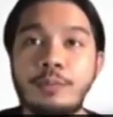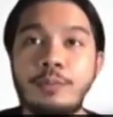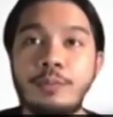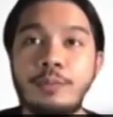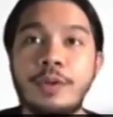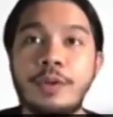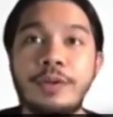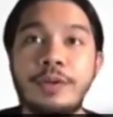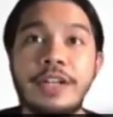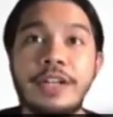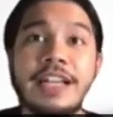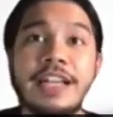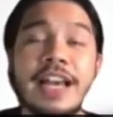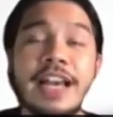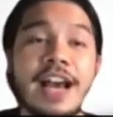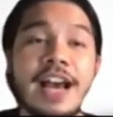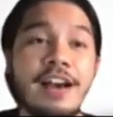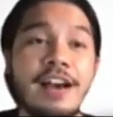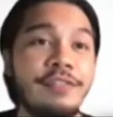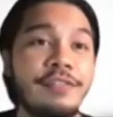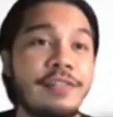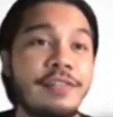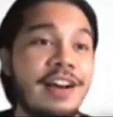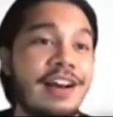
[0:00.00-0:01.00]
we already
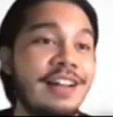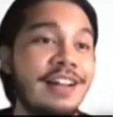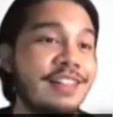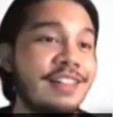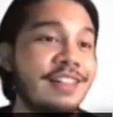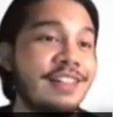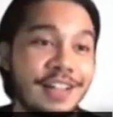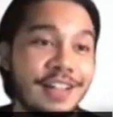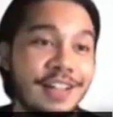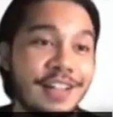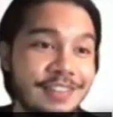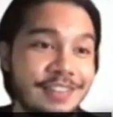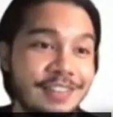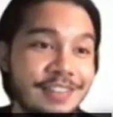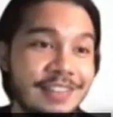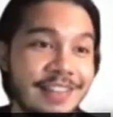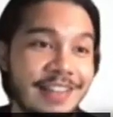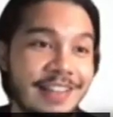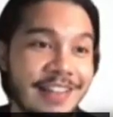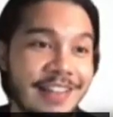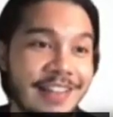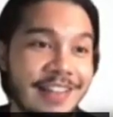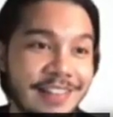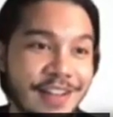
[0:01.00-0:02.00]
have a lot
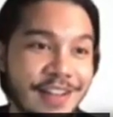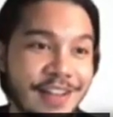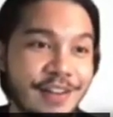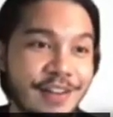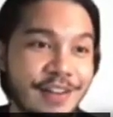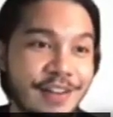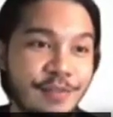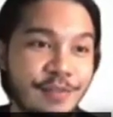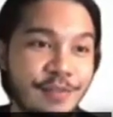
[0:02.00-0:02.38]
in there